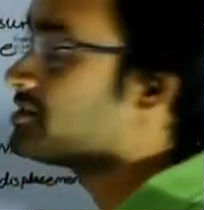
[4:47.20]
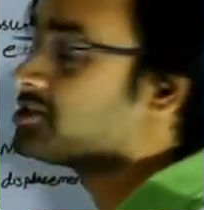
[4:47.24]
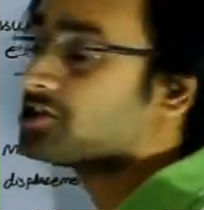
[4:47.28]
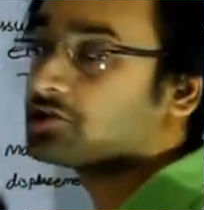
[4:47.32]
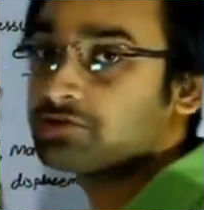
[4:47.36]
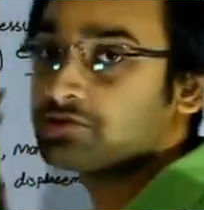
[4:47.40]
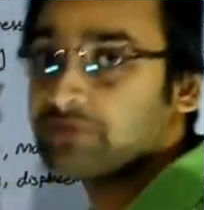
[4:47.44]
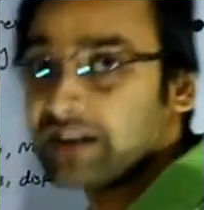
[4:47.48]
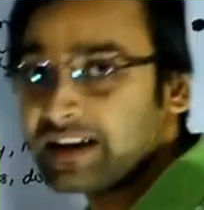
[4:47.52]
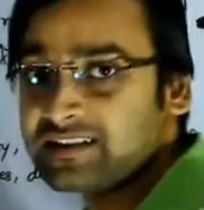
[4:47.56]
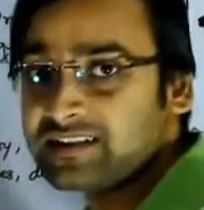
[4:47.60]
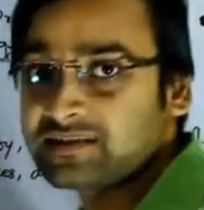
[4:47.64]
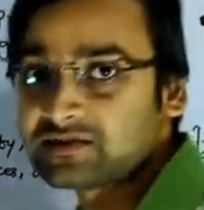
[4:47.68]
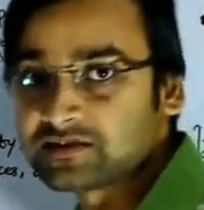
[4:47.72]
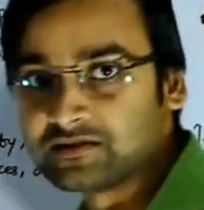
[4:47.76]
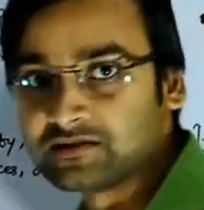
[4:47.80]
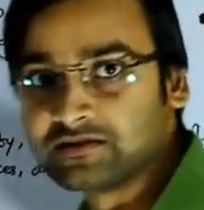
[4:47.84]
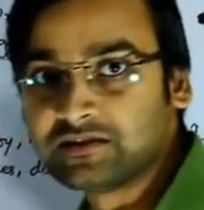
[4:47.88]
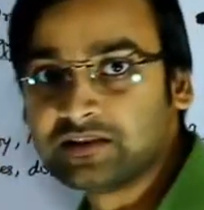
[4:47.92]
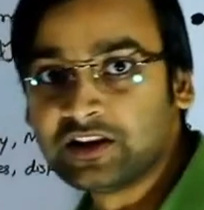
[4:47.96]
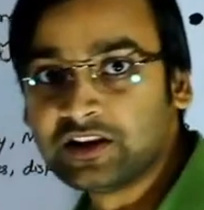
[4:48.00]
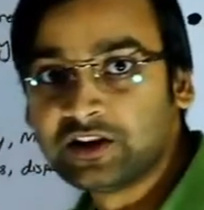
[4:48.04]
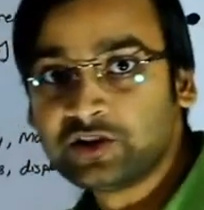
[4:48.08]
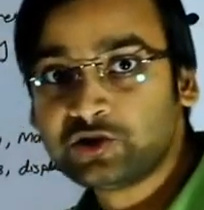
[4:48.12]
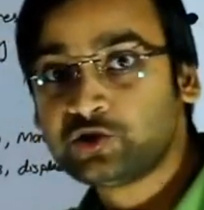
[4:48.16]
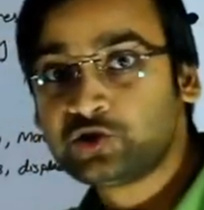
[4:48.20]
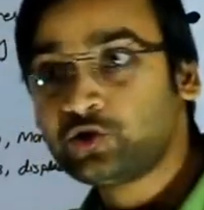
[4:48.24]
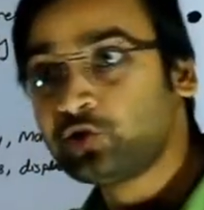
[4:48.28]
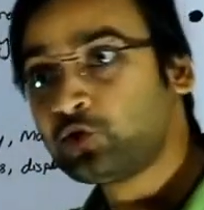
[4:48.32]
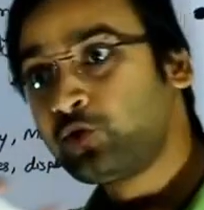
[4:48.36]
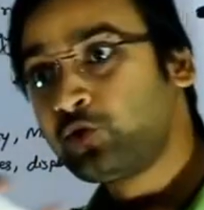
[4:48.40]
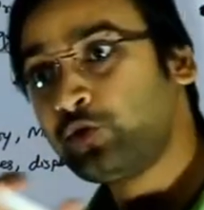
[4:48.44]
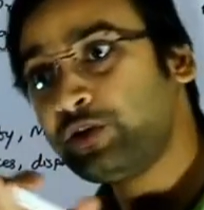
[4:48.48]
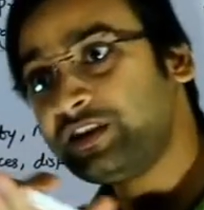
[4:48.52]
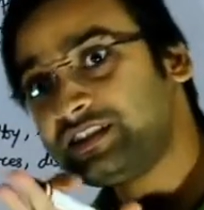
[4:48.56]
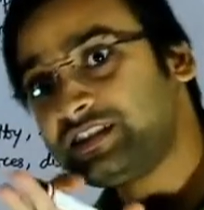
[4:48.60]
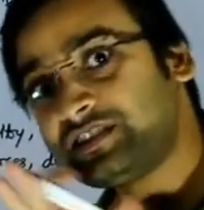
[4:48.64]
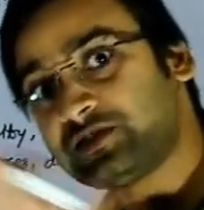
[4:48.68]
the direction, to
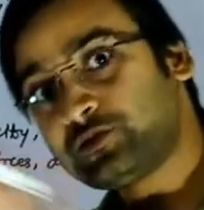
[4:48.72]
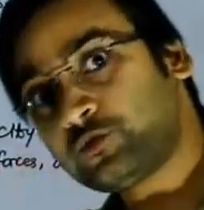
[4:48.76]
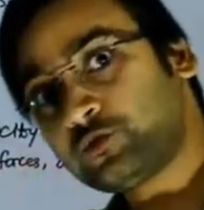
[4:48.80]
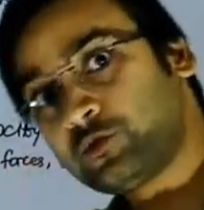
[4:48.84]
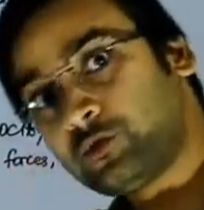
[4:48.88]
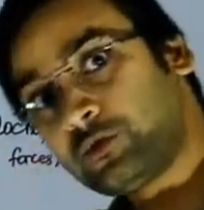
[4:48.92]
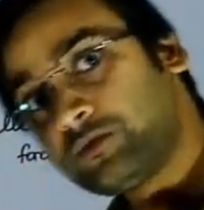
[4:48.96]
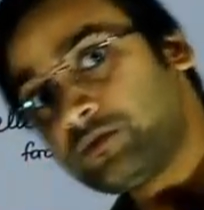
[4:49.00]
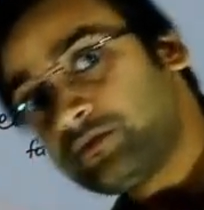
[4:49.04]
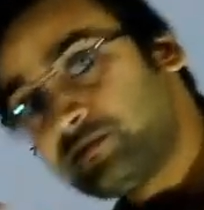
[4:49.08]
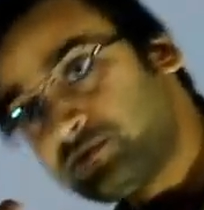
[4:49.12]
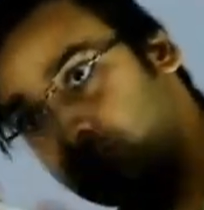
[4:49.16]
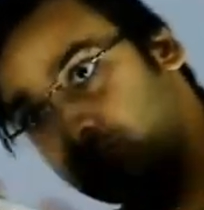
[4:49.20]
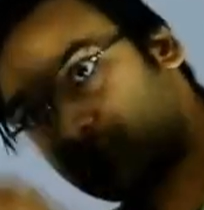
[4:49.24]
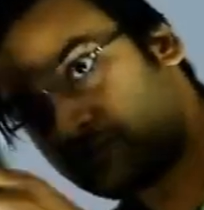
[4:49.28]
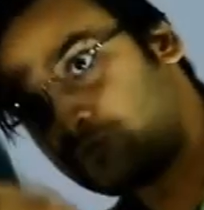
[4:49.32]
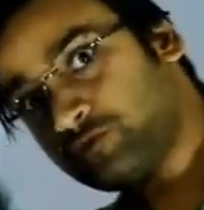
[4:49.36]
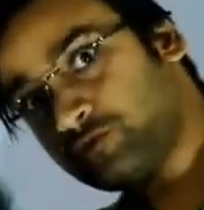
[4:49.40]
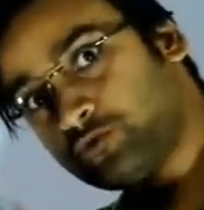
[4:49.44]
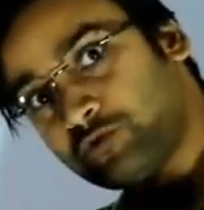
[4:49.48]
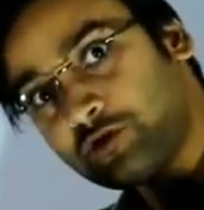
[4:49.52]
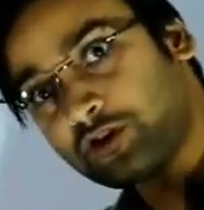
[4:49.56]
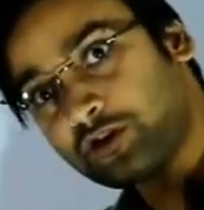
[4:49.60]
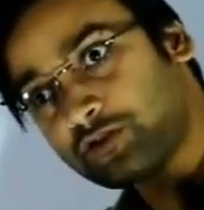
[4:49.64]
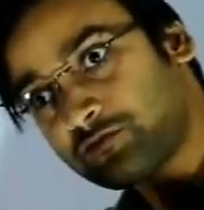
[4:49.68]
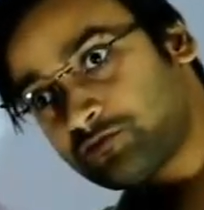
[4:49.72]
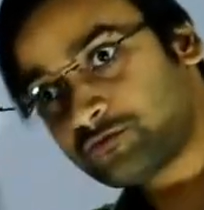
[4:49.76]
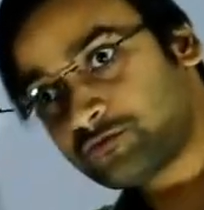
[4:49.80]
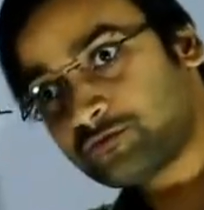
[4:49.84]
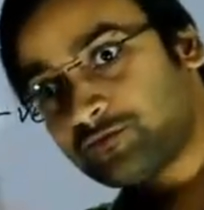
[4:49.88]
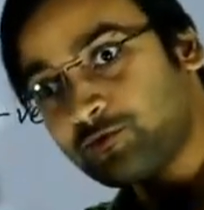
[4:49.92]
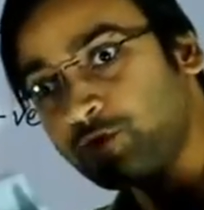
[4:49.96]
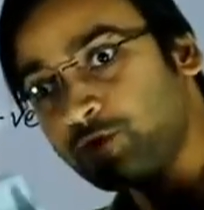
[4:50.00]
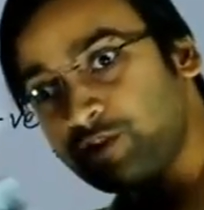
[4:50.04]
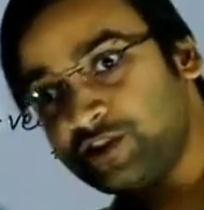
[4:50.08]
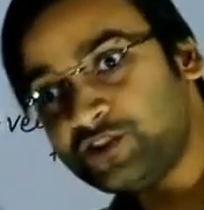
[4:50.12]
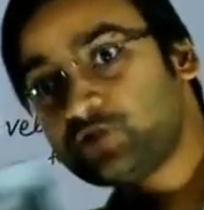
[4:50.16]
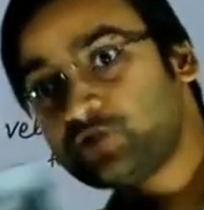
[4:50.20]
which or
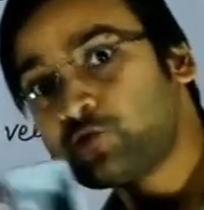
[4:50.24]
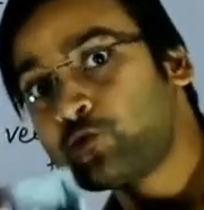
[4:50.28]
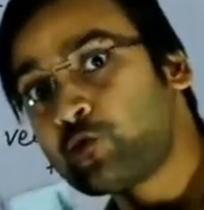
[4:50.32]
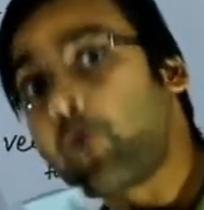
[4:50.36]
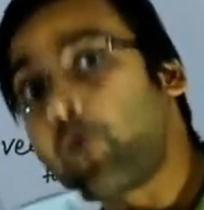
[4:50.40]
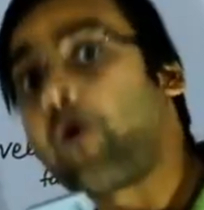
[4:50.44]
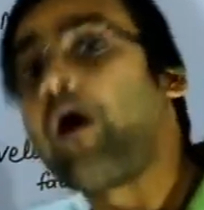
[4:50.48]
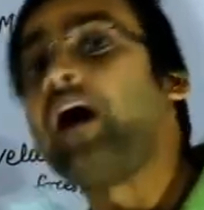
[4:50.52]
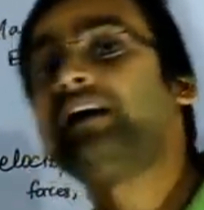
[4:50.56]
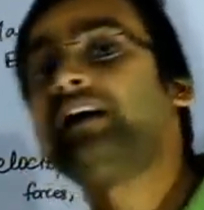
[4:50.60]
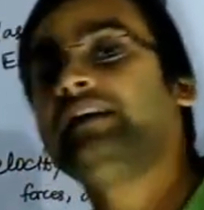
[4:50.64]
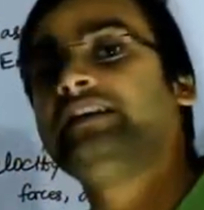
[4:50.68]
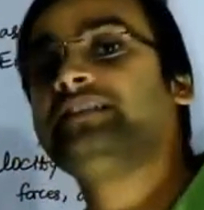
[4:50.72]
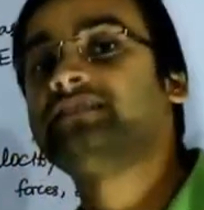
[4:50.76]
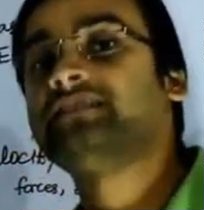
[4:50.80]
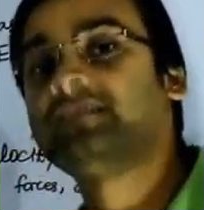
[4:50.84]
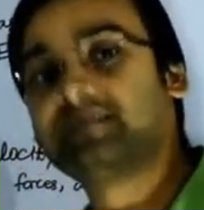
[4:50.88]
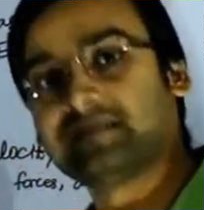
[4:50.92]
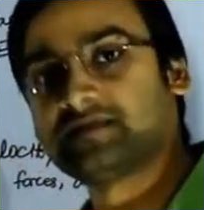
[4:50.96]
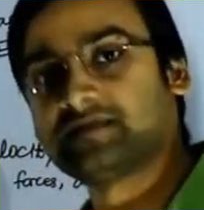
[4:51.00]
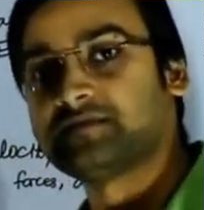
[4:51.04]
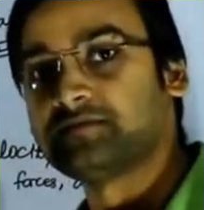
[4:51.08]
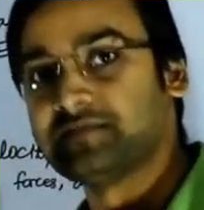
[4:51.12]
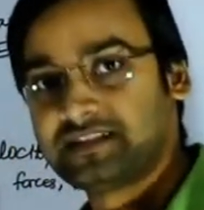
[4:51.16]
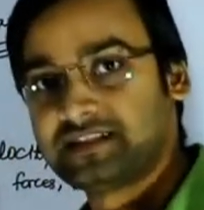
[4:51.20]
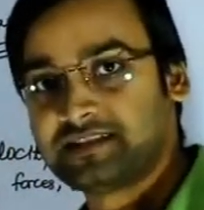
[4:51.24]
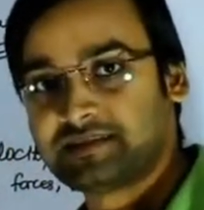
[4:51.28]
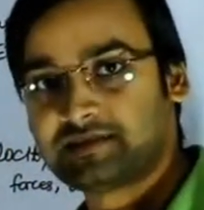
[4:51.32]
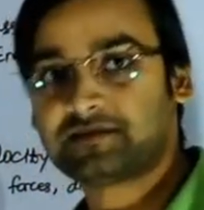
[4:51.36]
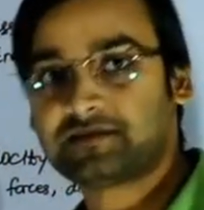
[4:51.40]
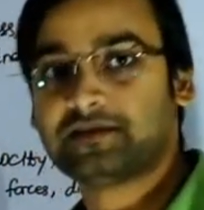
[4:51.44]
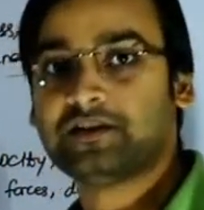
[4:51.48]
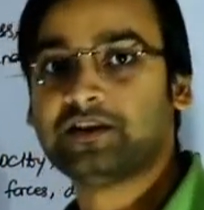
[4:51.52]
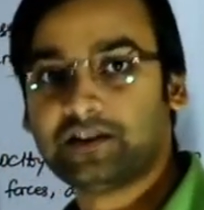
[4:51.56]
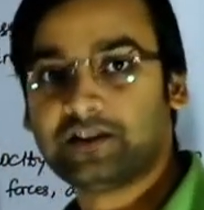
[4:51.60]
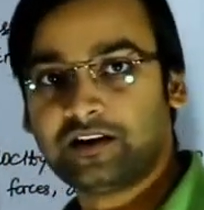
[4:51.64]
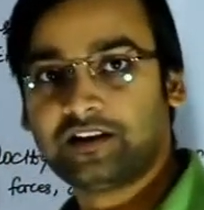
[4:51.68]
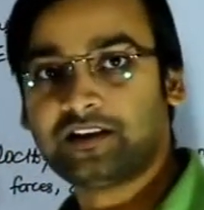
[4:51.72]
which word it is, means
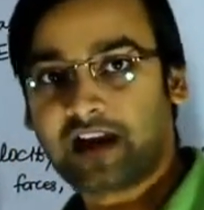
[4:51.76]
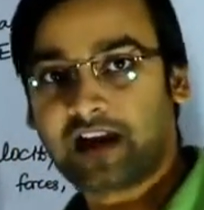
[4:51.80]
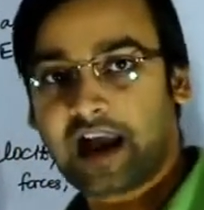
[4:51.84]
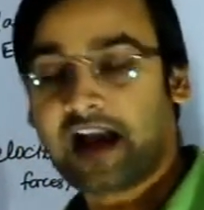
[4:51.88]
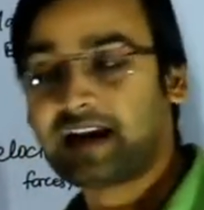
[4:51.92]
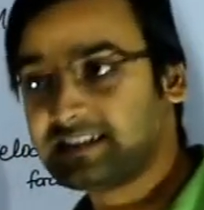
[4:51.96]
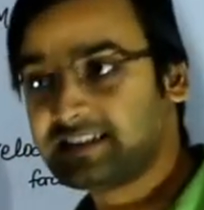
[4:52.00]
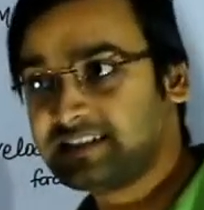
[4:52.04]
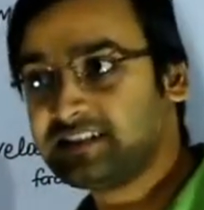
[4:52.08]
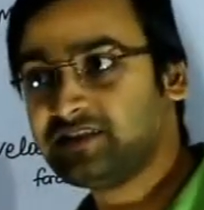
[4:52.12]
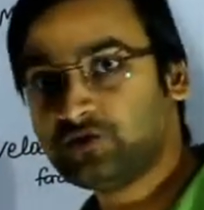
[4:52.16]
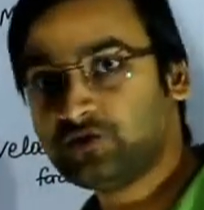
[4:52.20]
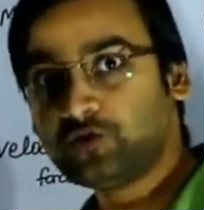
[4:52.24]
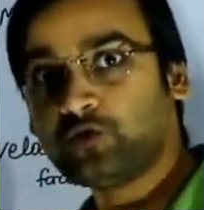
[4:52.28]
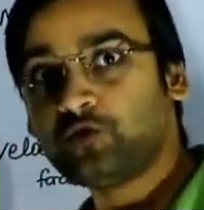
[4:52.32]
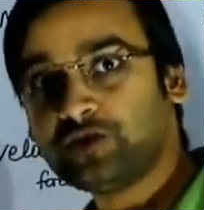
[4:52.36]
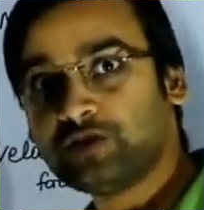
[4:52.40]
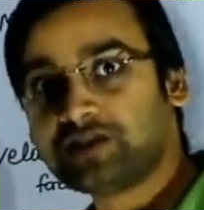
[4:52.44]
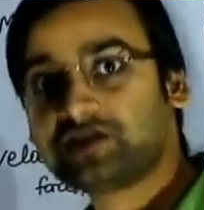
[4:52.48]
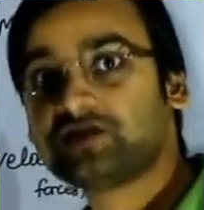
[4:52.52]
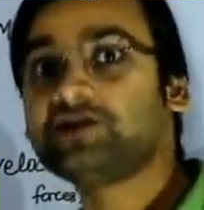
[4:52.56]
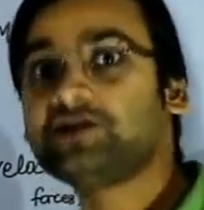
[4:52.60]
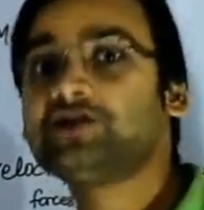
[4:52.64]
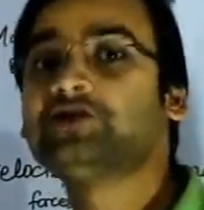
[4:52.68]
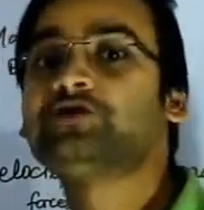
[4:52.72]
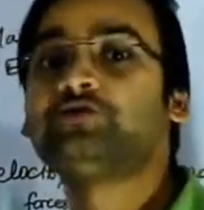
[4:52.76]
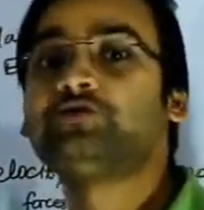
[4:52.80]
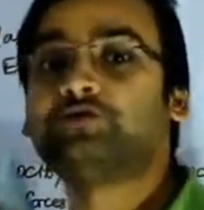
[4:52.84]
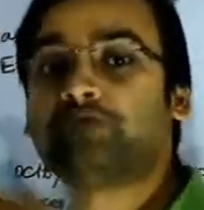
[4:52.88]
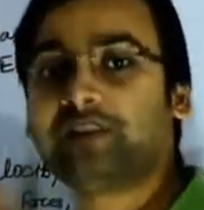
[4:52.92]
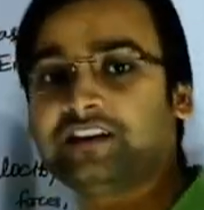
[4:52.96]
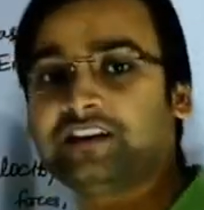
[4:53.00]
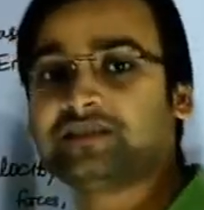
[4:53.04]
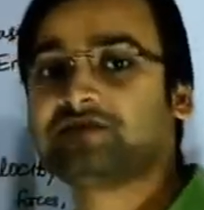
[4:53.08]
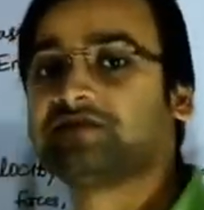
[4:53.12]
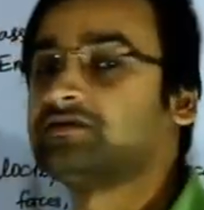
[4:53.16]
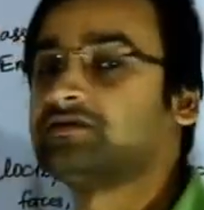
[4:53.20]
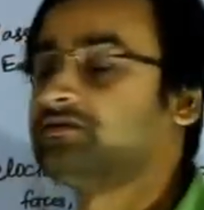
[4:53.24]
acting to which
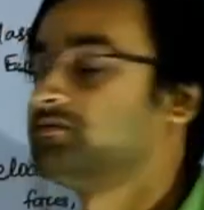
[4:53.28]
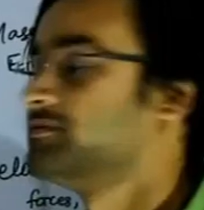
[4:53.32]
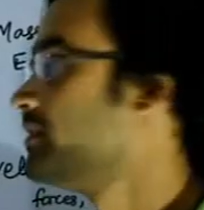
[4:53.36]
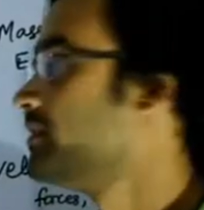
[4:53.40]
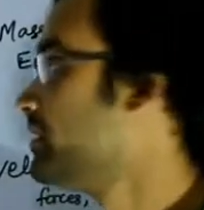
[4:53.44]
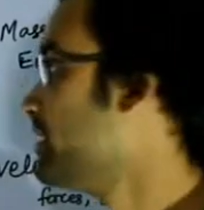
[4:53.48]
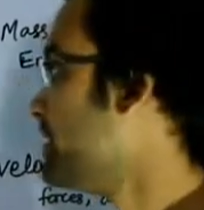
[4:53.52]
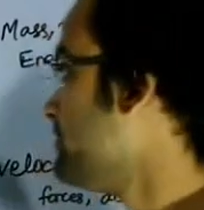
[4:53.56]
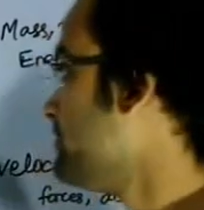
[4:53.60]
direction.